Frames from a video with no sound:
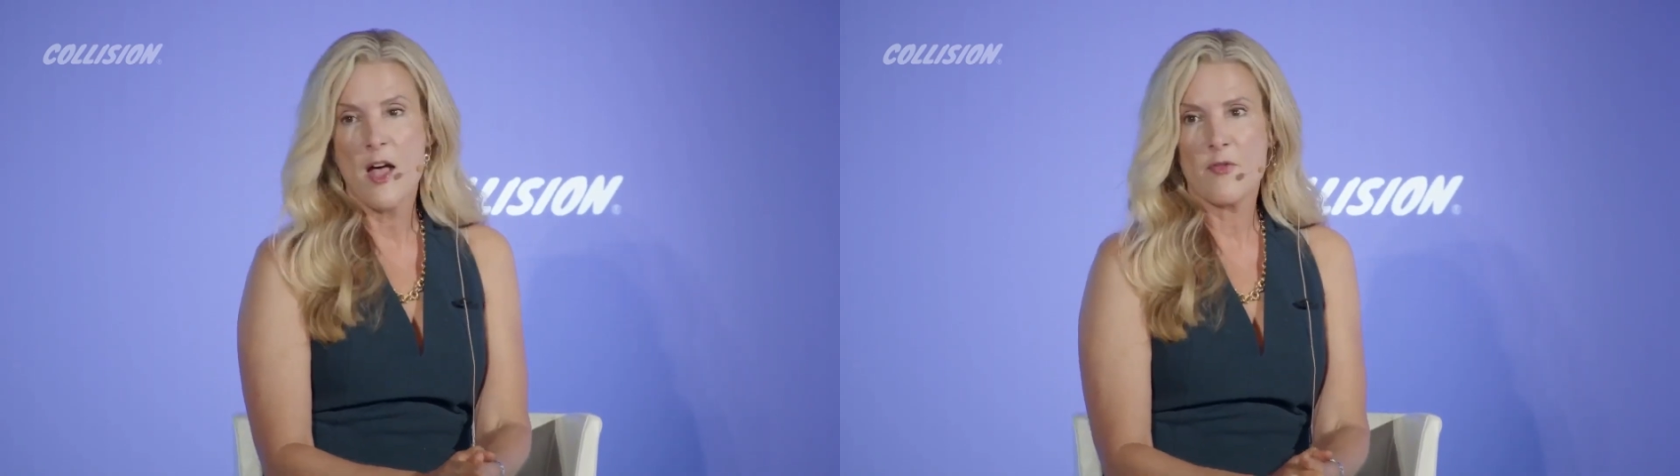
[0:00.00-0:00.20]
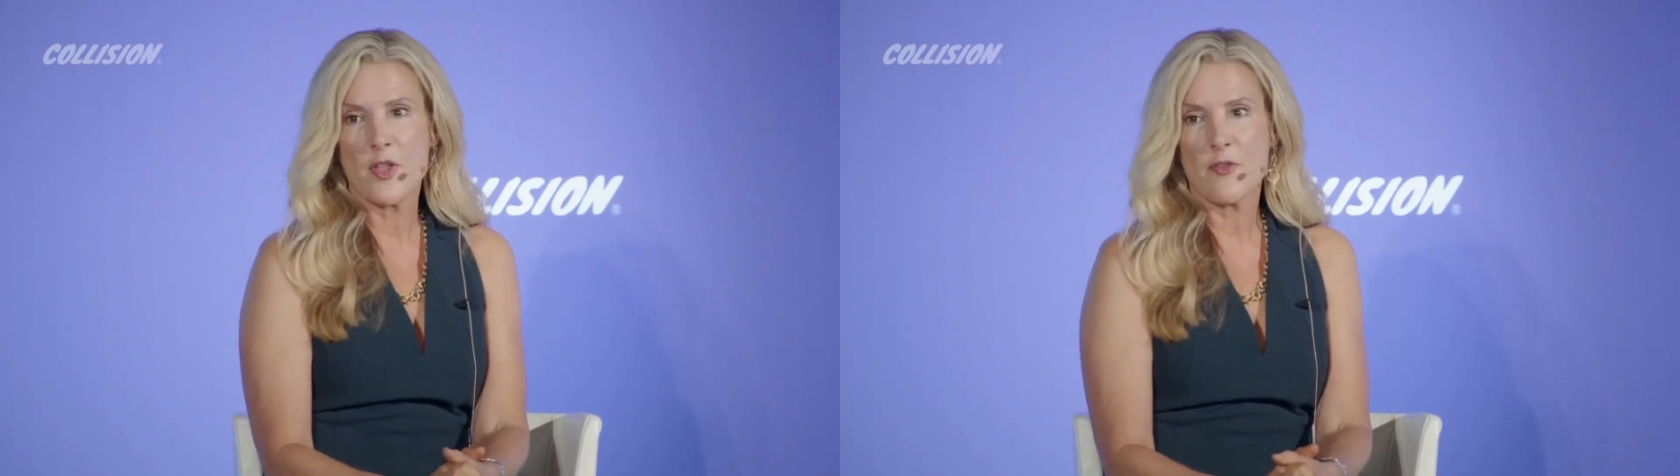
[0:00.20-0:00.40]

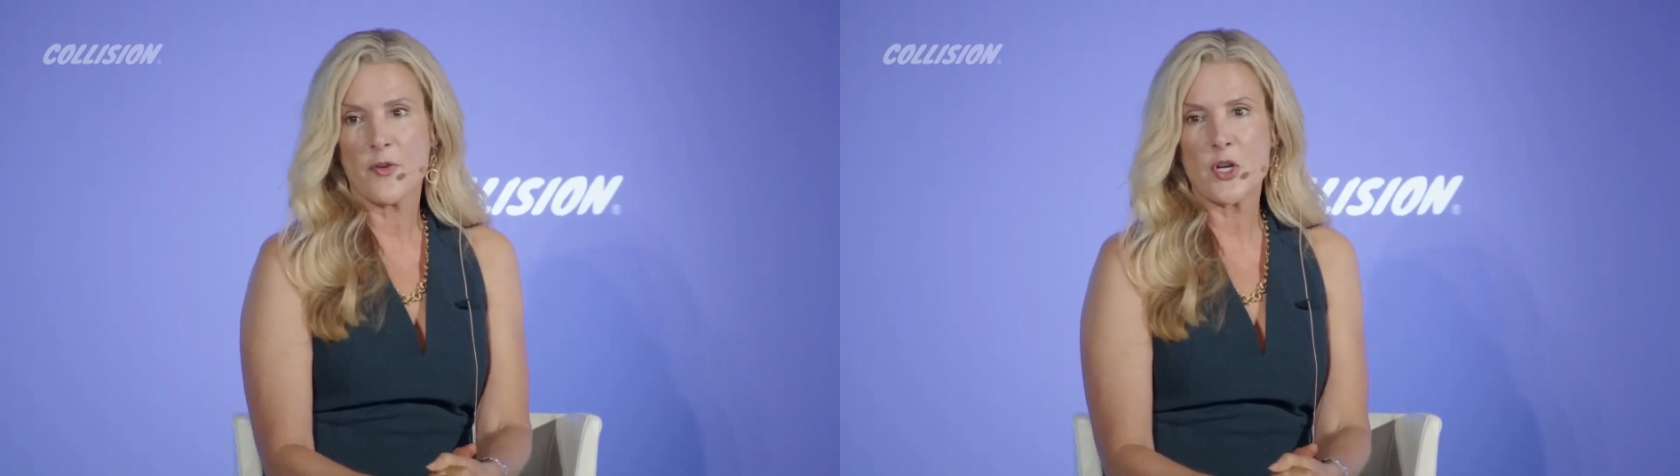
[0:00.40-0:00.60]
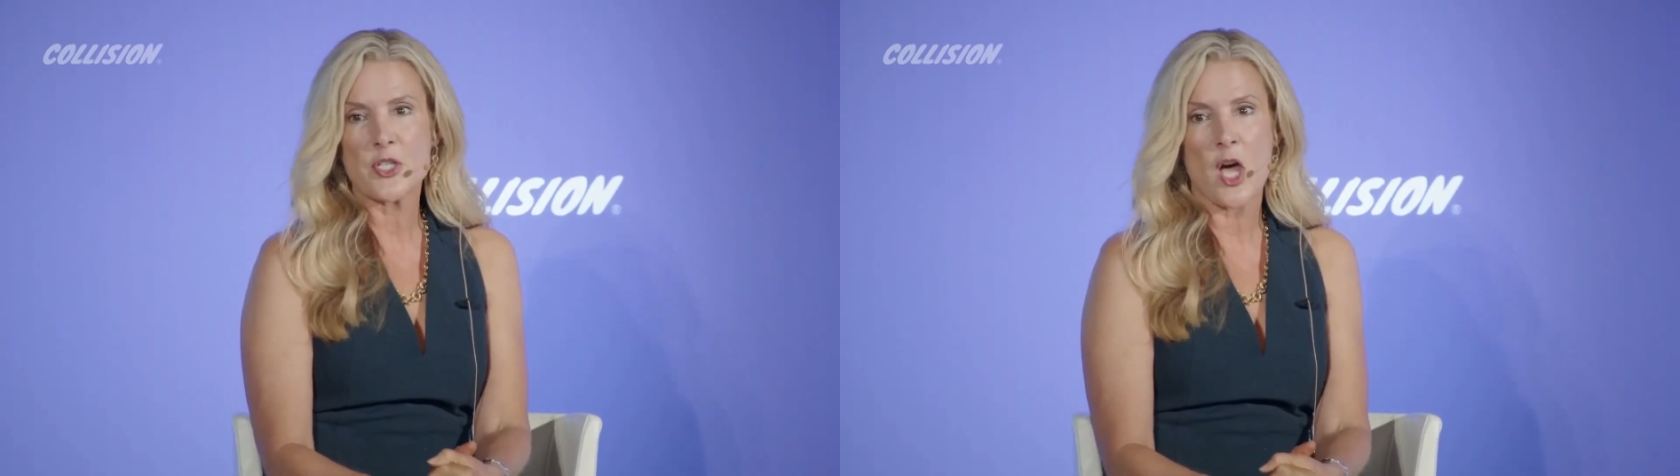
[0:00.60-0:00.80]
for the
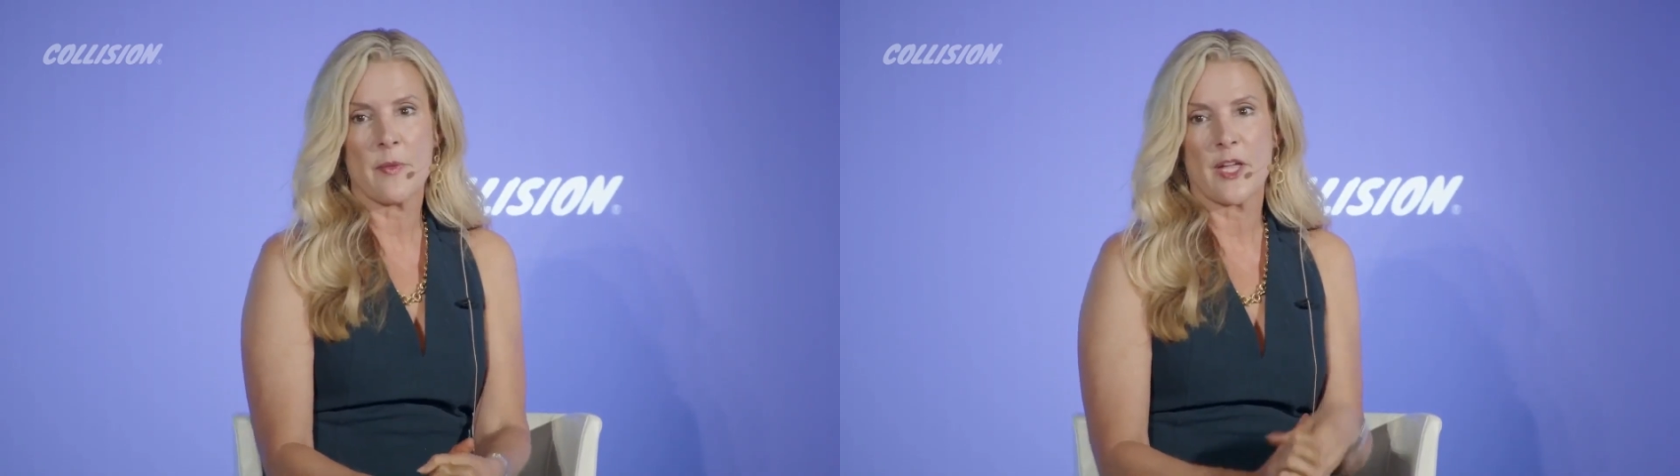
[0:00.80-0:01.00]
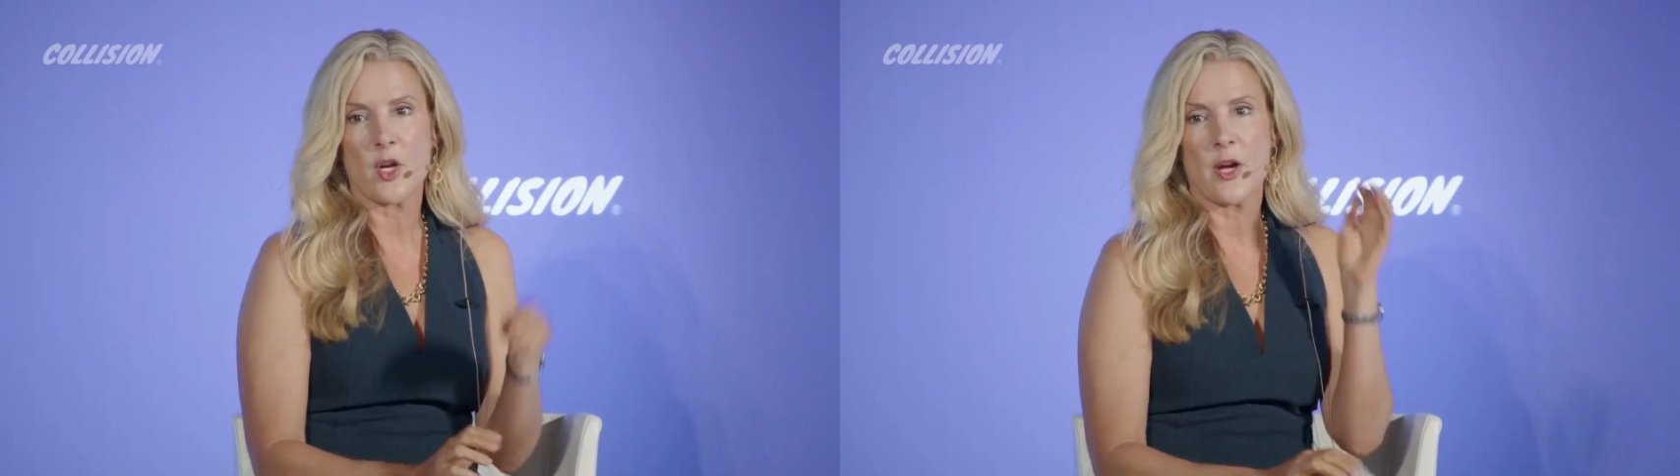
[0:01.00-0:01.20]
first
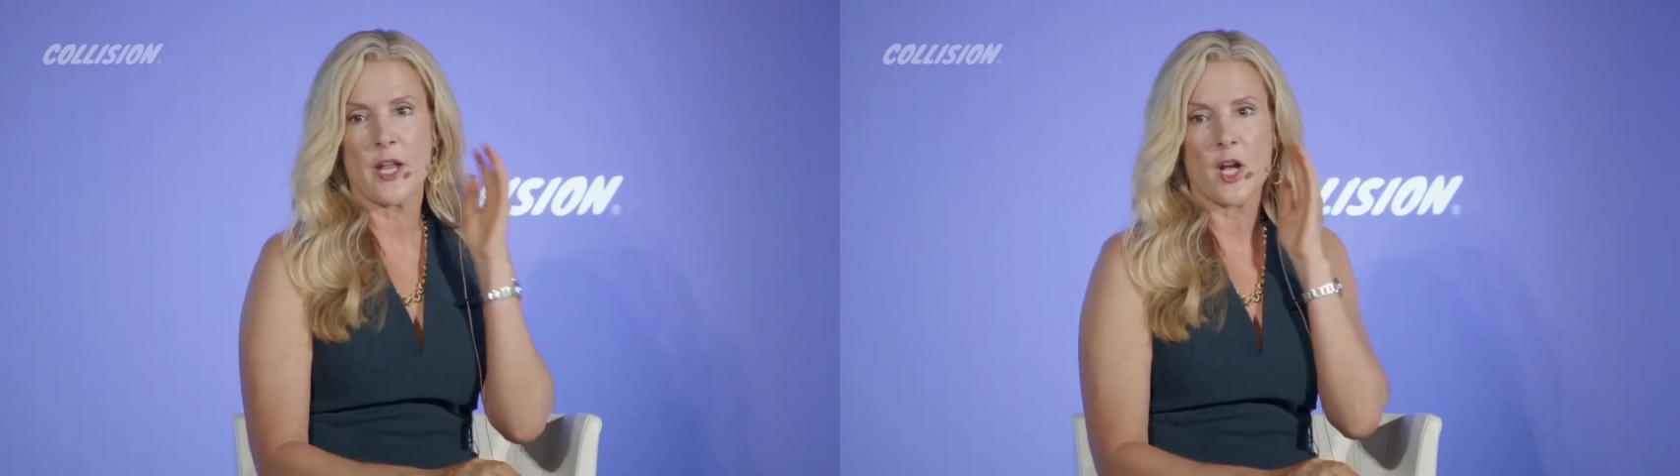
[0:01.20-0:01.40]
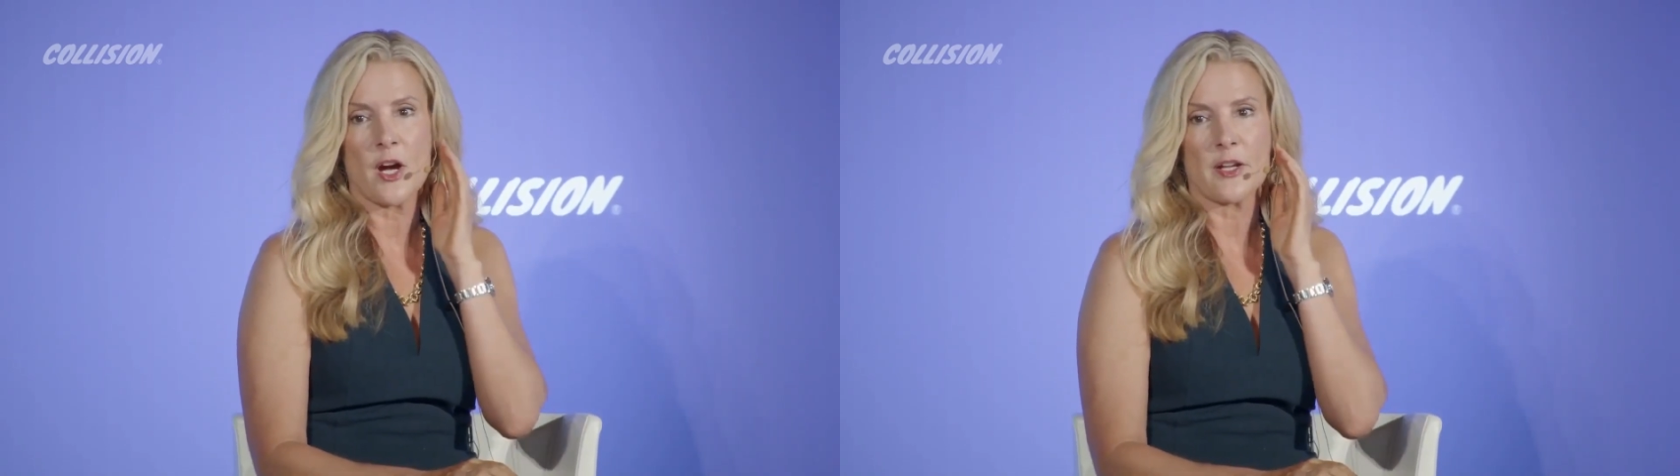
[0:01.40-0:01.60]
online
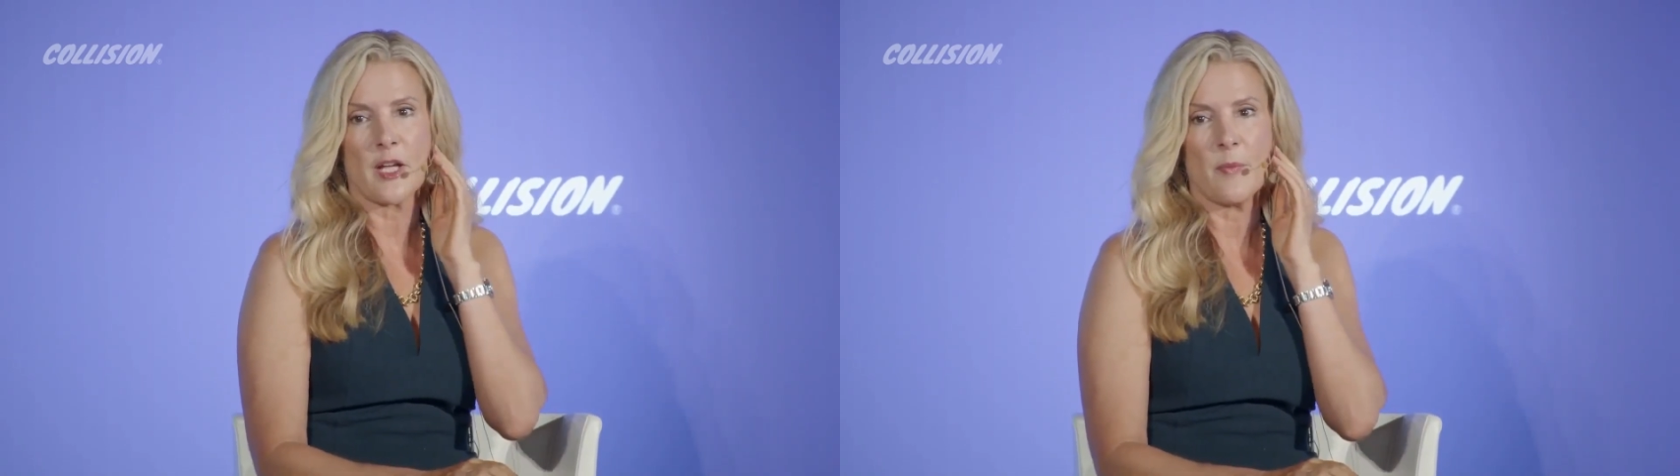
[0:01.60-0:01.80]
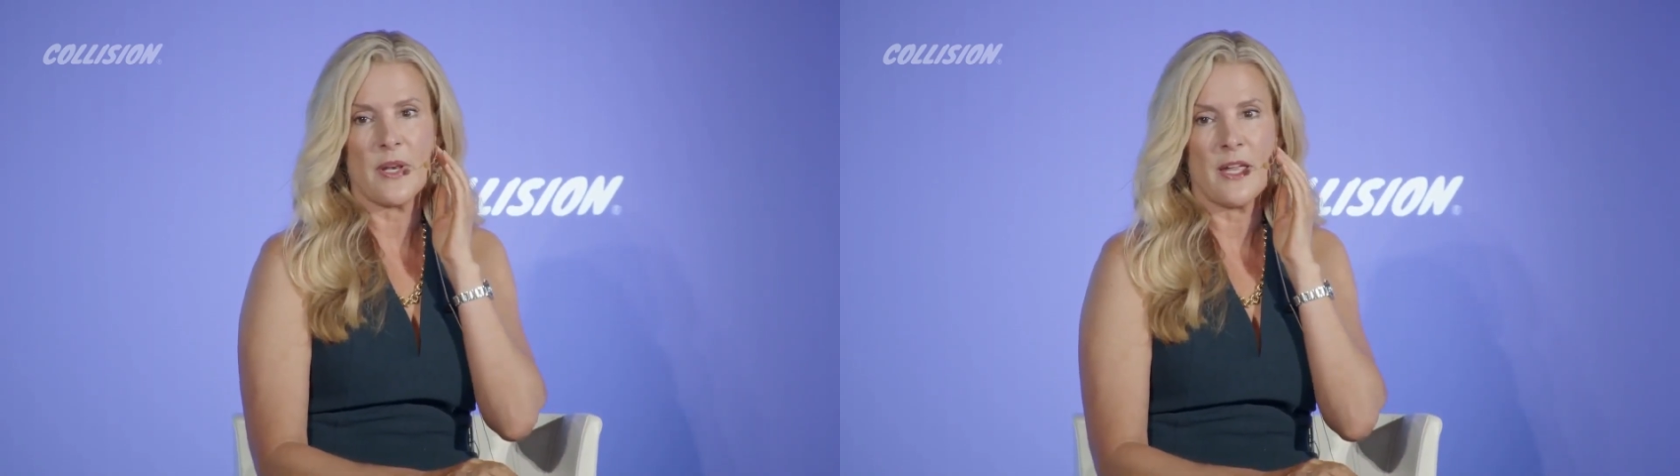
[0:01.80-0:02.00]
credit card
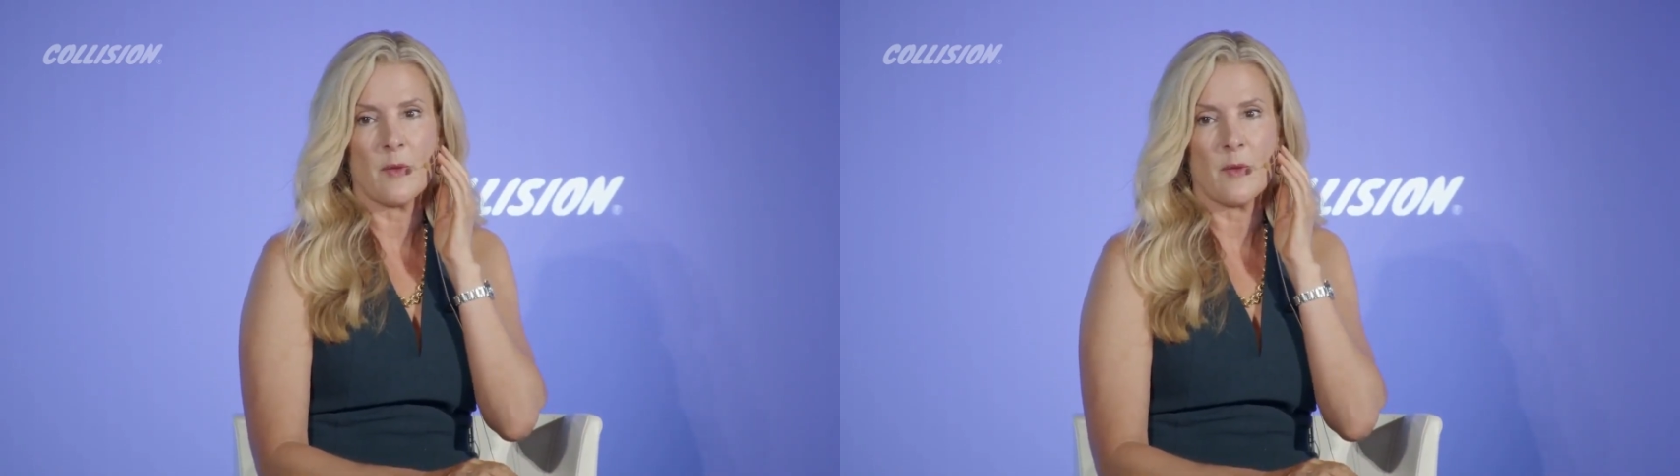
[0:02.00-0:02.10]
company,